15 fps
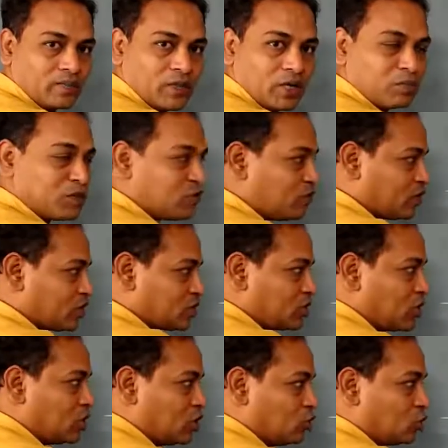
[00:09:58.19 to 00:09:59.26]
That means
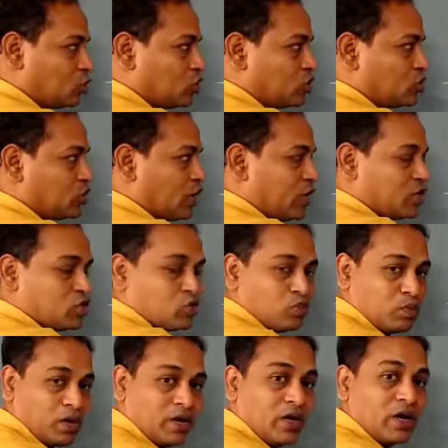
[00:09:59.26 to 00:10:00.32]
friction due to this air should
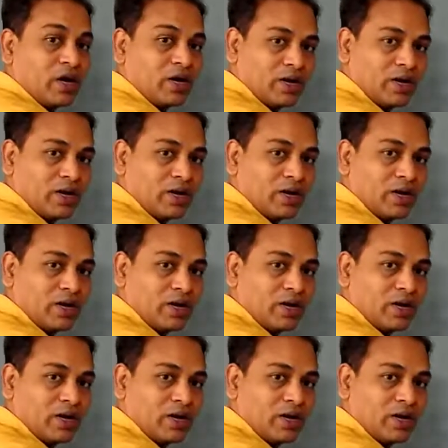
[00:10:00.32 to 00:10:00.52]
be